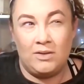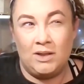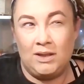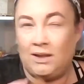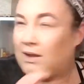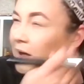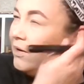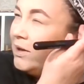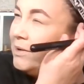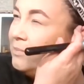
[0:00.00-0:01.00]
I think they
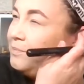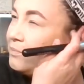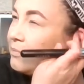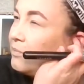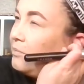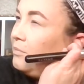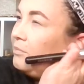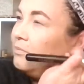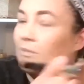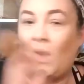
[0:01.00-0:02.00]
are.
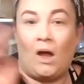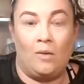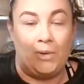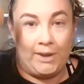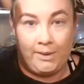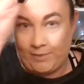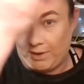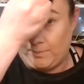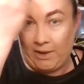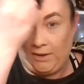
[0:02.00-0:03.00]
I'll put it up there,
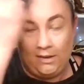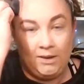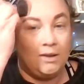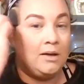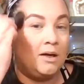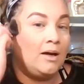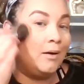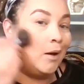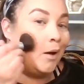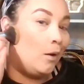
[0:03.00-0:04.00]
but
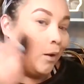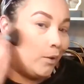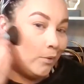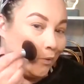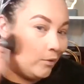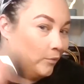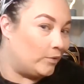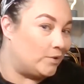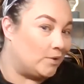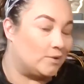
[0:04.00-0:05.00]
I don't know if
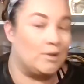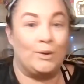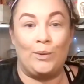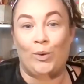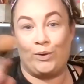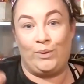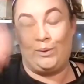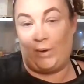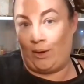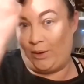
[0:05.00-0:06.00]
it's necessarily worth the
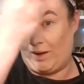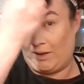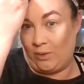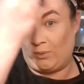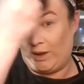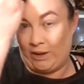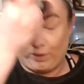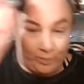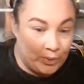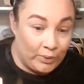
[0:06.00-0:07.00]

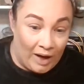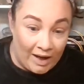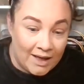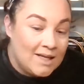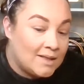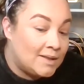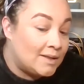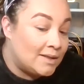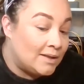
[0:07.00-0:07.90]
regular price.